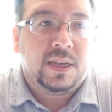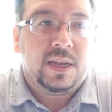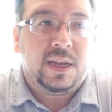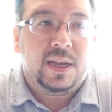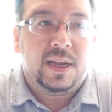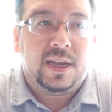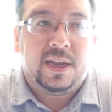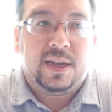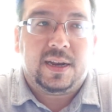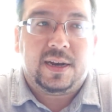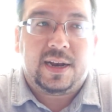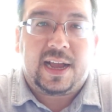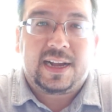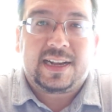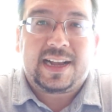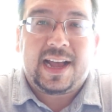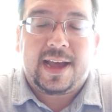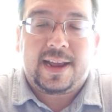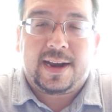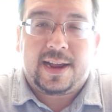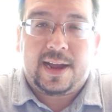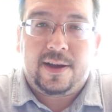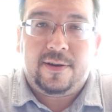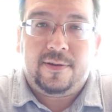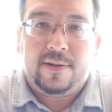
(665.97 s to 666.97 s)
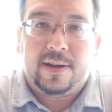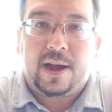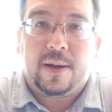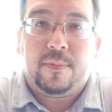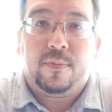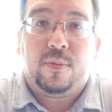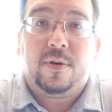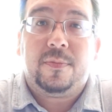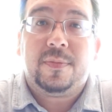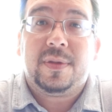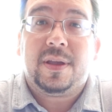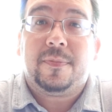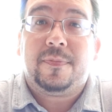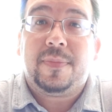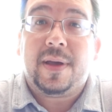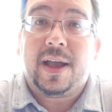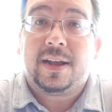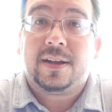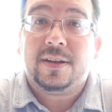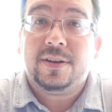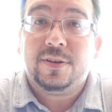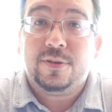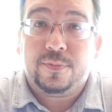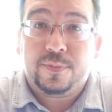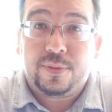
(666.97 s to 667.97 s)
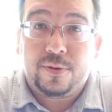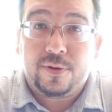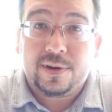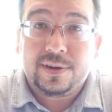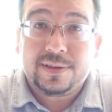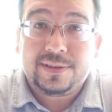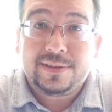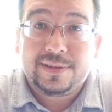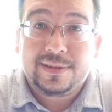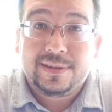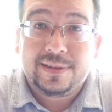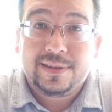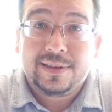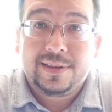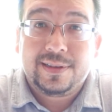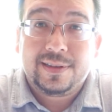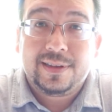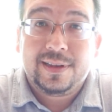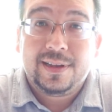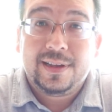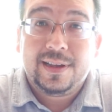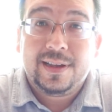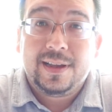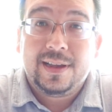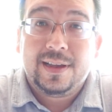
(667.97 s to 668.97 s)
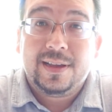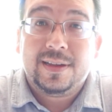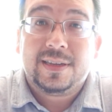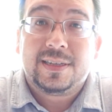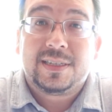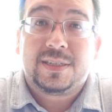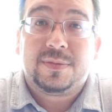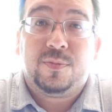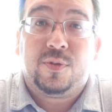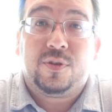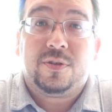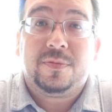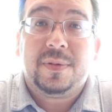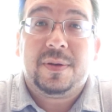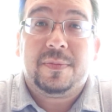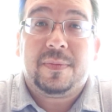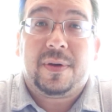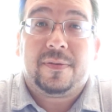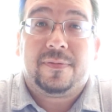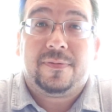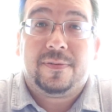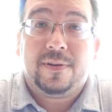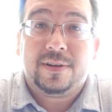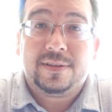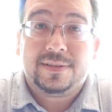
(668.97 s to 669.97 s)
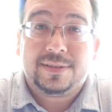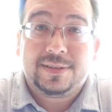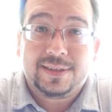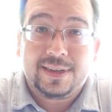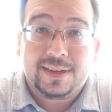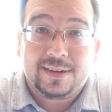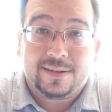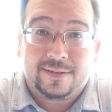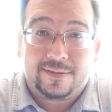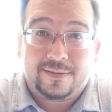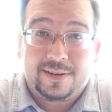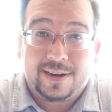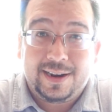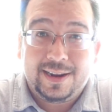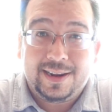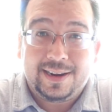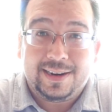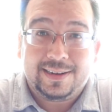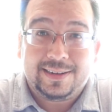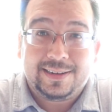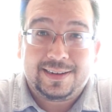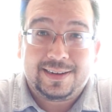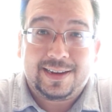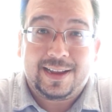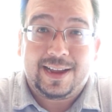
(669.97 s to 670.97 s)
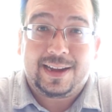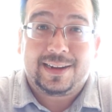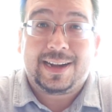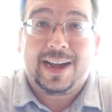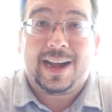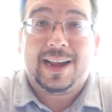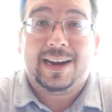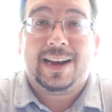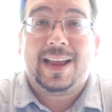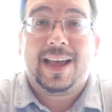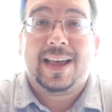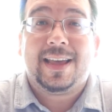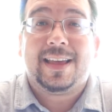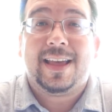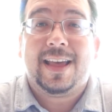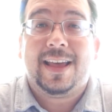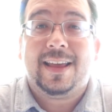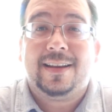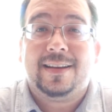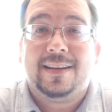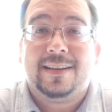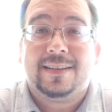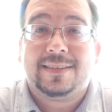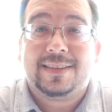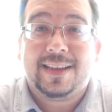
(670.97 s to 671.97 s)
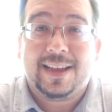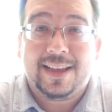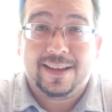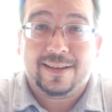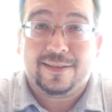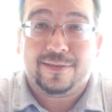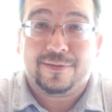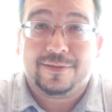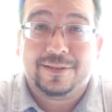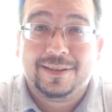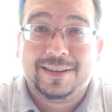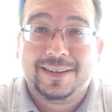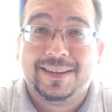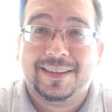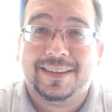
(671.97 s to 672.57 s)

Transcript: And I got out. I bought me a pack of Newports, smoked me my first cigarette. I got lightheaded as hell.